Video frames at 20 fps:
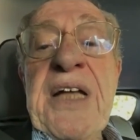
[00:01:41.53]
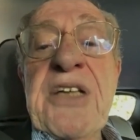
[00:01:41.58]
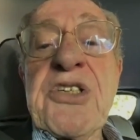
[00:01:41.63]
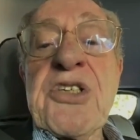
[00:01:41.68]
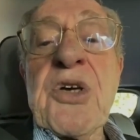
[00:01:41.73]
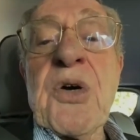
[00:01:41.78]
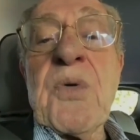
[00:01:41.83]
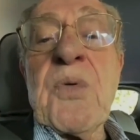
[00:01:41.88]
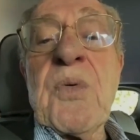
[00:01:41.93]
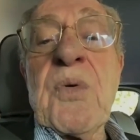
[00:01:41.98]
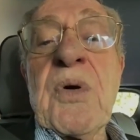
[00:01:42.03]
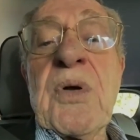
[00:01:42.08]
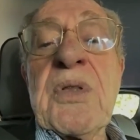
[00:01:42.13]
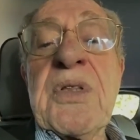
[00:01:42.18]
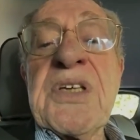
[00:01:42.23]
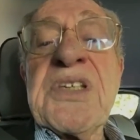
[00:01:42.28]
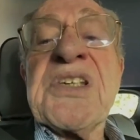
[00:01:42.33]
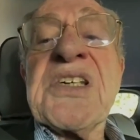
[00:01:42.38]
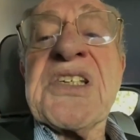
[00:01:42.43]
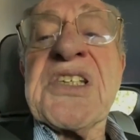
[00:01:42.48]
And so
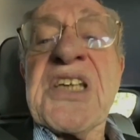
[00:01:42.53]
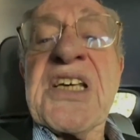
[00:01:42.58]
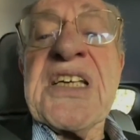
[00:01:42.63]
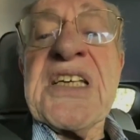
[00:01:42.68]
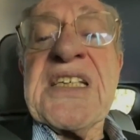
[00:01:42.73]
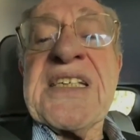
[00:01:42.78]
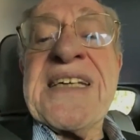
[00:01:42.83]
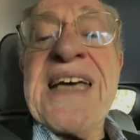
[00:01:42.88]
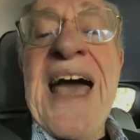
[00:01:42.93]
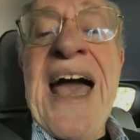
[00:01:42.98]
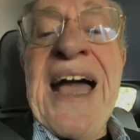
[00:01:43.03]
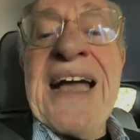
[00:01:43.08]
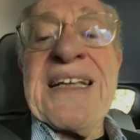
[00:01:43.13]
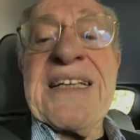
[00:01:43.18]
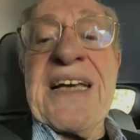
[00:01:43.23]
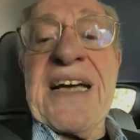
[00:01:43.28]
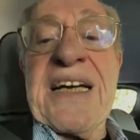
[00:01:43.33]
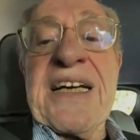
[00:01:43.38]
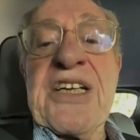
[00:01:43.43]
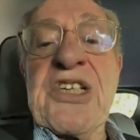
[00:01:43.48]
this is a
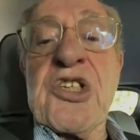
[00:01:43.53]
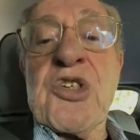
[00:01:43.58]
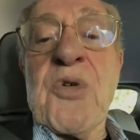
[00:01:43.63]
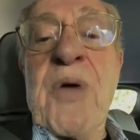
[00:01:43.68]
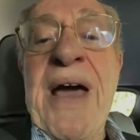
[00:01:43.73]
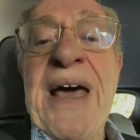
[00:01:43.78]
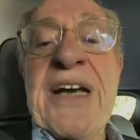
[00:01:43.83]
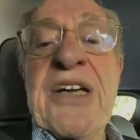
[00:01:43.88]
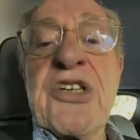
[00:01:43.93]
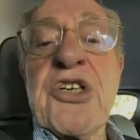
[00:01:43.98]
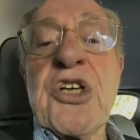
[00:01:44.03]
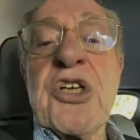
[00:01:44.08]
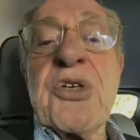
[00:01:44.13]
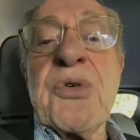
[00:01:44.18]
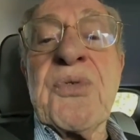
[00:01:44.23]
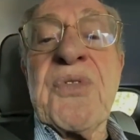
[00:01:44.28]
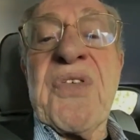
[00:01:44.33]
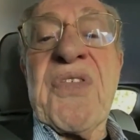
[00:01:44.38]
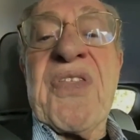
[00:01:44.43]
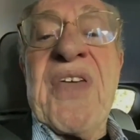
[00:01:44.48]
tactic, a strategy.
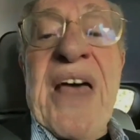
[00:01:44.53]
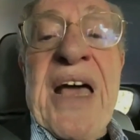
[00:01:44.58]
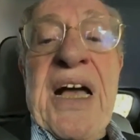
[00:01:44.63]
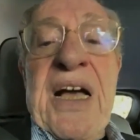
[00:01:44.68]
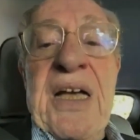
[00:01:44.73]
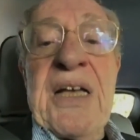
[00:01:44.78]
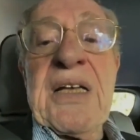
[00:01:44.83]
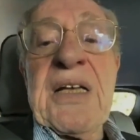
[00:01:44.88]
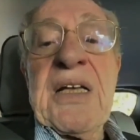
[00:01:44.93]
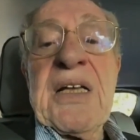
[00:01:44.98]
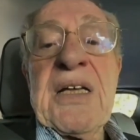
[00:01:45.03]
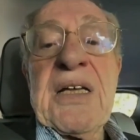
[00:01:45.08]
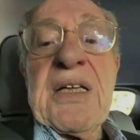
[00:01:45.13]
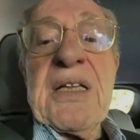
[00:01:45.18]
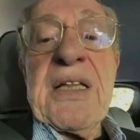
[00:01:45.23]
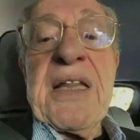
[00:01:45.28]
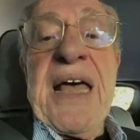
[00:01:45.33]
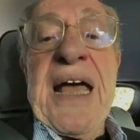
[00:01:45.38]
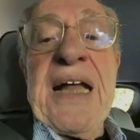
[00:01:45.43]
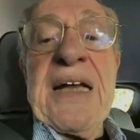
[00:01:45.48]
You'd think
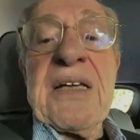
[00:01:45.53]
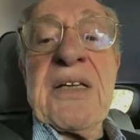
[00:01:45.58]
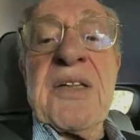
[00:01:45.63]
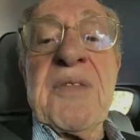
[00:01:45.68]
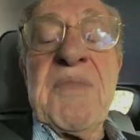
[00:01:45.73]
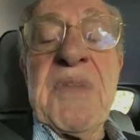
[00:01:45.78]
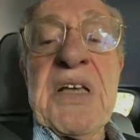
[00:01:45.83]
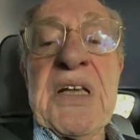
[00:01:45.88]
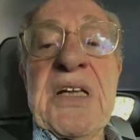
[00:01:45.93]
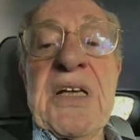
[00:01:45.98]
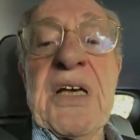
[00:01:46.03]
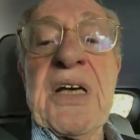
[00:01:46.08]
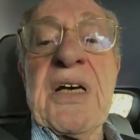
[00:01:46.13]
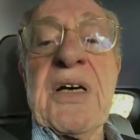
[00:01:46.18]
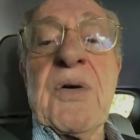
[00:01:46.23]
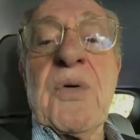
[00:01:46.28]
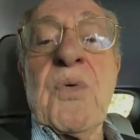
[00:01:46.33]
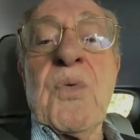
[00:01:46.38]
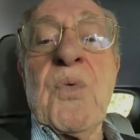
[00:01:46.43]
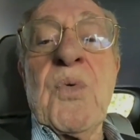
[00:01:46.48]
that the
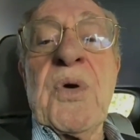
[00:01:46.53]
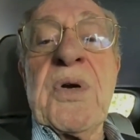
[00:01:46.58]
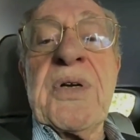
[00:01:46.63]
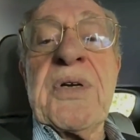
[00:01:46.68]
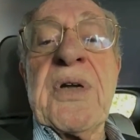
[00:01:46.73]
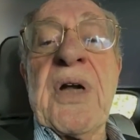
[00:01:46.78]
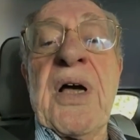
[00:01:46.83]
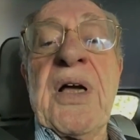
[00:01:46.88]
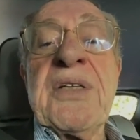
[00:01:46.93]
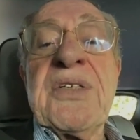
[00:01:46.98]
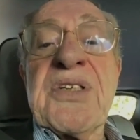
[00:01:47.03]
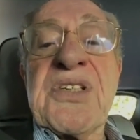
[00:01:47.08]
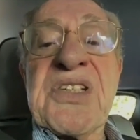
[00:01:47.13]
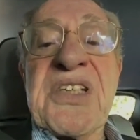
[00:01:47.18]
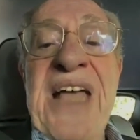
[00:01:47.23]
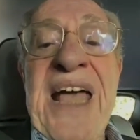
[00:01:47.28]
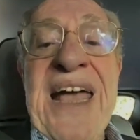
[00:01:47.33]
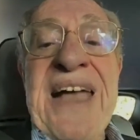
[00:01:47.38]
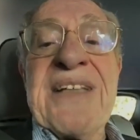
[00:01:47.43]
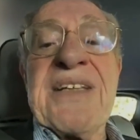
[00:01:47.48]
media would
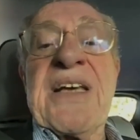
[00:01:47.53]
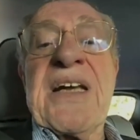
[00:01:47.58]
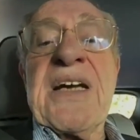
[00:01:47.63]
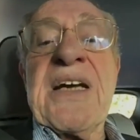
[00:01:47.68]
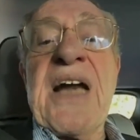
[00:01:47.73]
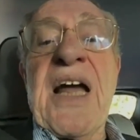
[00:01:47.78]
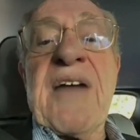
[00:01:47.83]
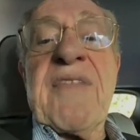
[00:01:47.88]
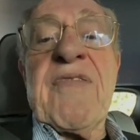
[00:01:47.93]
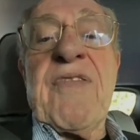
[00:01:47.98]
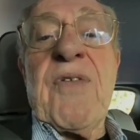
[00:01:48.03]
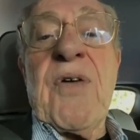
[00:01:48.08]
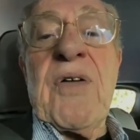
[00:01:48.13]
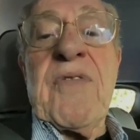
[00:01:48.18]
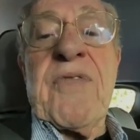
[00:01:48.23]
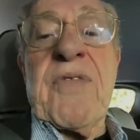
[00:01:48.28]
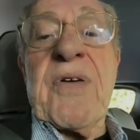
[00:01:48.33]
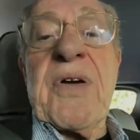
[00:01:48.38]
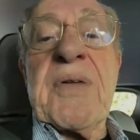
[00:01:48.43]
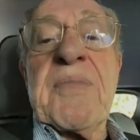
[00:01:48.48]
understand it and not
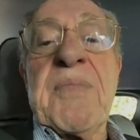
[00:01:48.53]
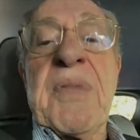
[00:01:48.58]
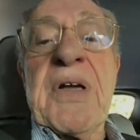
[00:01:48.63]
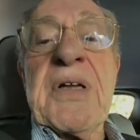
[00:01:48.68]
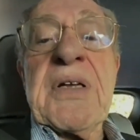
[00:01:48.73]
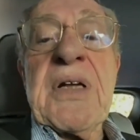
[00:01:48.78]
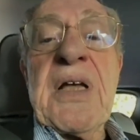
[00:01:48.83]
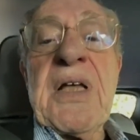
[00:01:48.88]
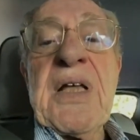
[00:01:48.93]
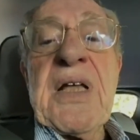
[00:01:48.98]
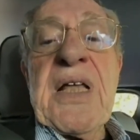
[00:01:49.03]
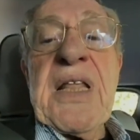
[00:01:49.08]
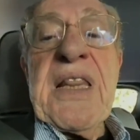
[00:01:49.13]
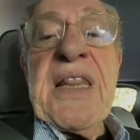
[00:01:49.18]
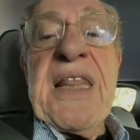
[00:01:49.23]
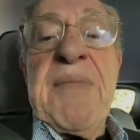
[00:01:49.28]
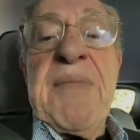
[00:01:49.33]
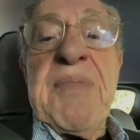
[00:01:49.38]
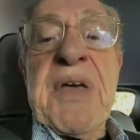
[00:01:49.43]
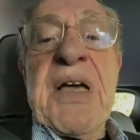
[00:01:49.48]
fall for it, but
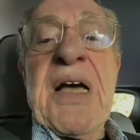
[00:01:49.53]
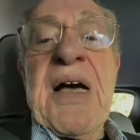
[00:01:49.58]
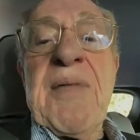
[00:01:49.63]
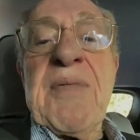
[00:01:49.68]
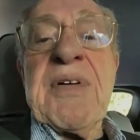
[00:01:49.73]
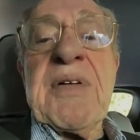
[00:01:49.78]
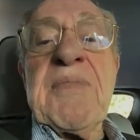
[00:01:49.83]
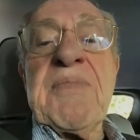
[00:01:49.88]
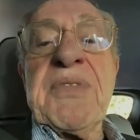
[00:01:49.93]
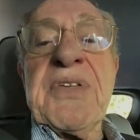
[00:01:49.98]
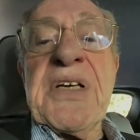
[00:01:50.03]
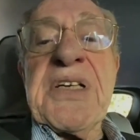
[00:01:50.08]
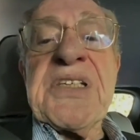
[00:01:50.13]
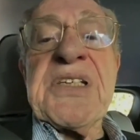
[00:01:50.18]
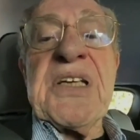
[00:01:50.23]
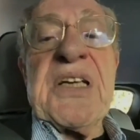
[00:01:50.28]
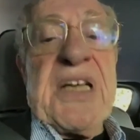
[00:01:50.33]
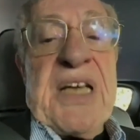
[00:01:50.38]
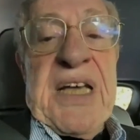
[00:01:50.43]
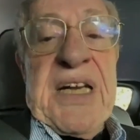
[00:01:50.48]
they become
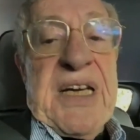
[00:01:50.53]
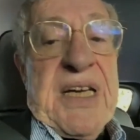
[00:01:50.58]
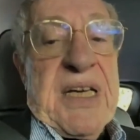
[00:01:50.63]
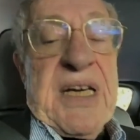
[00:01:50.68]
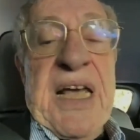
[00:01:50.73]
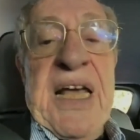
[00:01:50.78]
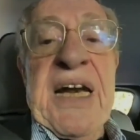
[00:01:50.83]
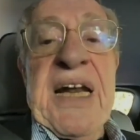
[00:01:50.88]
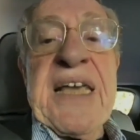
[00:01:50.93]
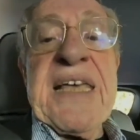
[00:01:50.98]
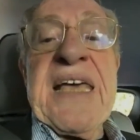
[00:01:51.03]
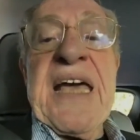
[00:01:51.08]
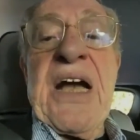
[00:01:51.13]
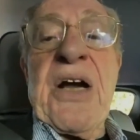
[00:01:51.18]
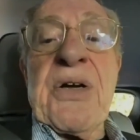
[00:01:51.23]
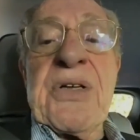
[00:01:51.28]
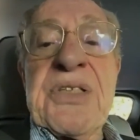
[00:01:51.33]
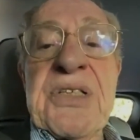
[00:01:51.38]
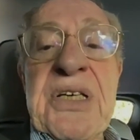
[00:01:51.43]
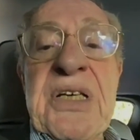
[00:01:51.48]
complicit in it. And I
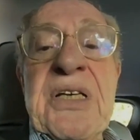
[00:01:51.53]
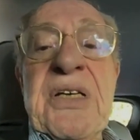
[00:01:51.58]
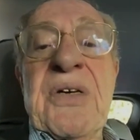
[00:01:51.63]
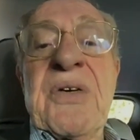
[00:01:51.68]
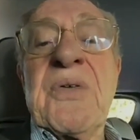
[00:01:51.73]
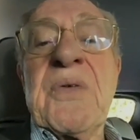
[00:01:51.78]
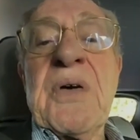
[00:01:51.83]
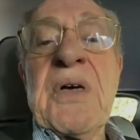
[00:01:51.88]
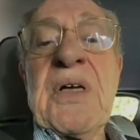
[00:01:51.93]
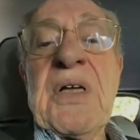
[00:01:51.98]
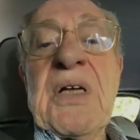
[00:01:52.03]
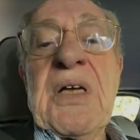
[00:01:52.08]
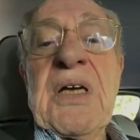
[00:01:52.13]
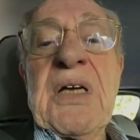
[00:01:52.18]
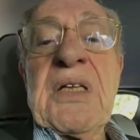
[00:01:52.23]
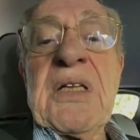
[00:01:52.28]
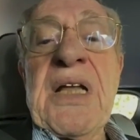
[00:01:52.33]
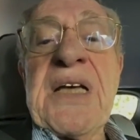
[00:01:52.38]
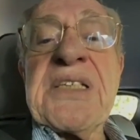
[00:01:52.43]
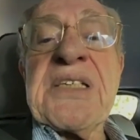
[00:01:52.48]
guarantee you,
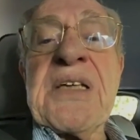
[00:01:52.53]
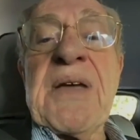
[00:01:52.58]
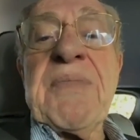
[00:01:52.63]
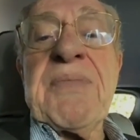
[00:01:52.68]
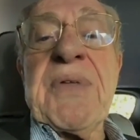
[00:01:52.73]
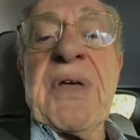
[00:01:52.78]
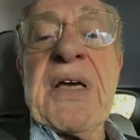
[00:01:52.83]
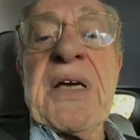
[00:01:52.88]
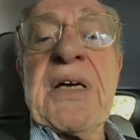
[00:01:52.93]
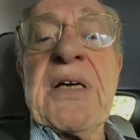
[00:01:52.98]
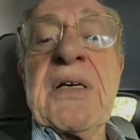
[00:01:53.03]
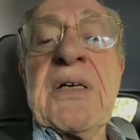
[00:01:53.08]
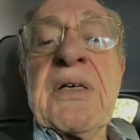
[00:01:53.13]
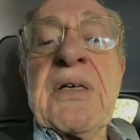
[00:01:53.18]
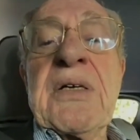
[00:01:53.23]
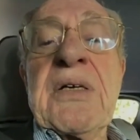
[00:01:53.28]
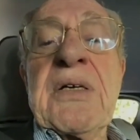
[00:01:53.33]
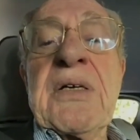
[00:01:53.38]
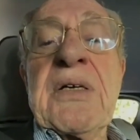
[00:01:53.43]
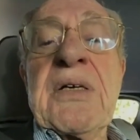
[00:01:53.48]
unless something
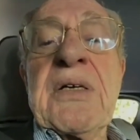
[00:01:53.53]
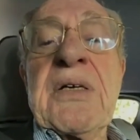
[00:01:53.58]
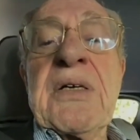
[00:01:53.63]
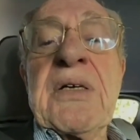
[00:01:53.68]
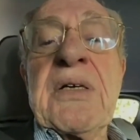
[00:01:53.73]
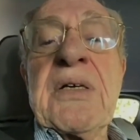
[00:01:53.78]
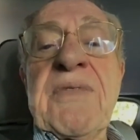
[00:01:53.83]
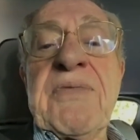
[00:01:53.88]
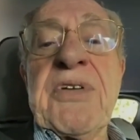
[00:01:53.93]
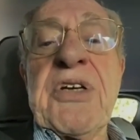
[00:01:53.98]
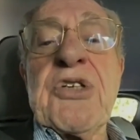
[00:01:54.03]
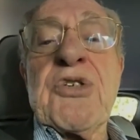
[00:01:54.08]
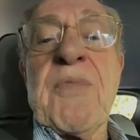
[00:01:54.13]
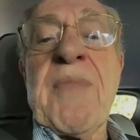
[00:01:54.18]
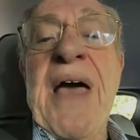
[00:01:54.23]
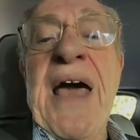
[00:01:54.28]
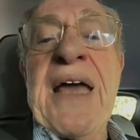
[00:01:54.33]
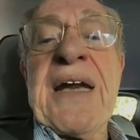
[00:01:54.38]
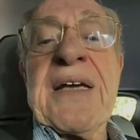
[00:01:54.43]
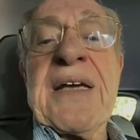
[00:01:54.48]
relatively
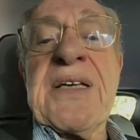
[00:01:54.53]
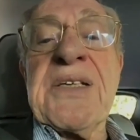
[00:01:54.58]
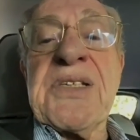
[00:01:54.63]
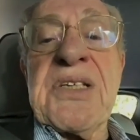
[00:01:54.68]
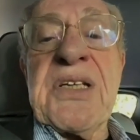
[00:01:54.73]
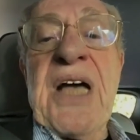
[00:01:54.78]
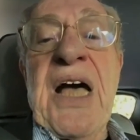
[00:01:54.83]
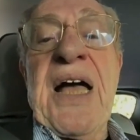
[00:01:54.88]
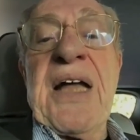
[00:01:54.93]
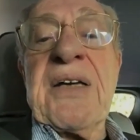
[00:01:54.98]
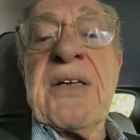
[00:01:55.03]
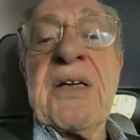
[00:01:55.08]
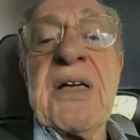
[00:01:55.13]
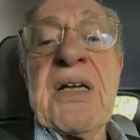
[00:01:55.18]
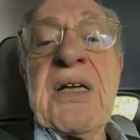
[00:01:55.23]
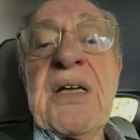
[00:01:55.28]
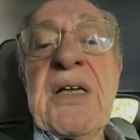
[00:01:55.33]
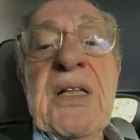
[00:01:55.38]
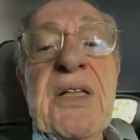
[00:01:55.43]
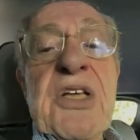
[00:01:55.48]
dramatic is done,
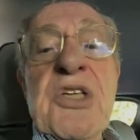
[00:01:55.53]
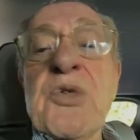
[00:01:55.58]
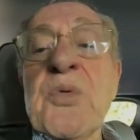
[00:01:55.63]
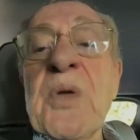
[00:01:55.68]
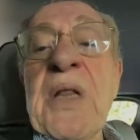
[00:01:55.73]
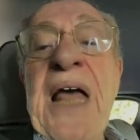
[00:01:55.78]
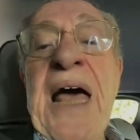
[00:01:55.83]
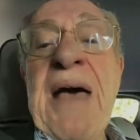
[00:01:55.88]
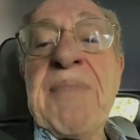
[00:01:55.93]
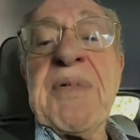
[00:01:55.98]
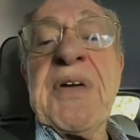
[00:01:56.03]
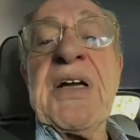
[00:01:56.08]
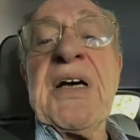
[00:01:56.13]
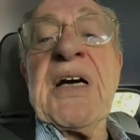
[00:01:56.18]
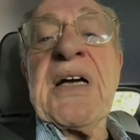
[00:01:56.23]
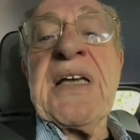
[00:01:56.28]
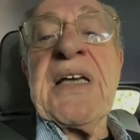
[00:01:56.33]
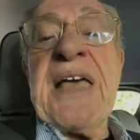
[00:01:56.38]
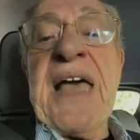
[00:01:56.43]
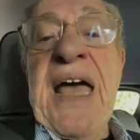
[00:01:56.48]
this will happen
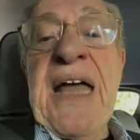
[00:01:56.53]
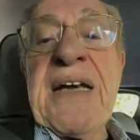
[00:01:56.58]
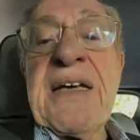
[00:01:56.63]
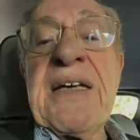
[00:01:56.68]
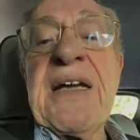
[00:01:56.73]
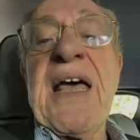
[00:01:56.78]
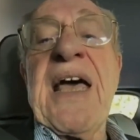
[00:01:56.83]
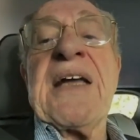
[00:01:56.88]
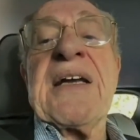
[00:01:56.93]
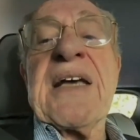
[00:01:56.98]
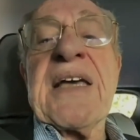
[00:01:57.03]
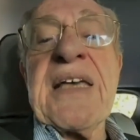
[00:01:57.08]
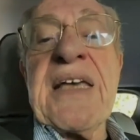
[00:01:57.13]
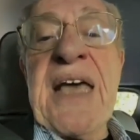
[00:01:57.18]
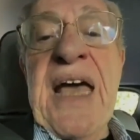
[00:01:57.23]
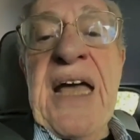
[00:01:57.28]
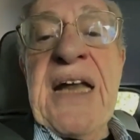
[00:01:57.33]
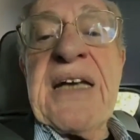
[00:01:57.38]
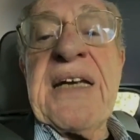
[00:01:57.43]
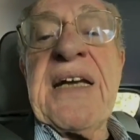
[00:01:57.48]
again and
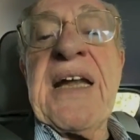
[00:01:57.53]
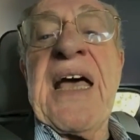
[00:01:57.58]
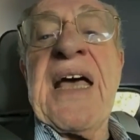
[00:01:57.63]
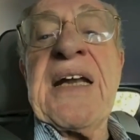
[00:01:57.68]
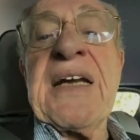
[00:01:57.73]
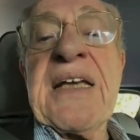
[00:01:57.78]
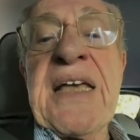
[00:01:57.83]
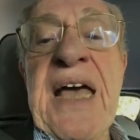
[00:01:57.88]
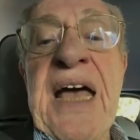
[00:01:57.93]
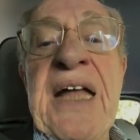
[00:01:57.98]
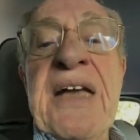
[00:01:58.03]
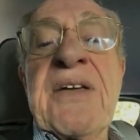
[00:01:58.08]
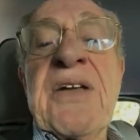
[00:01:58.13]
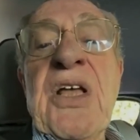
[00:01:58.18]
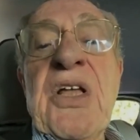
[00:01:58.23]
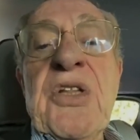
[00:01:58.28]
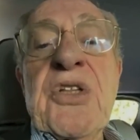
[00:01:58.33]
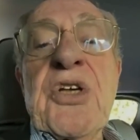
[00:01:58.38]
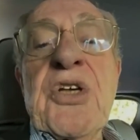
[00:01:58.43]
again and again.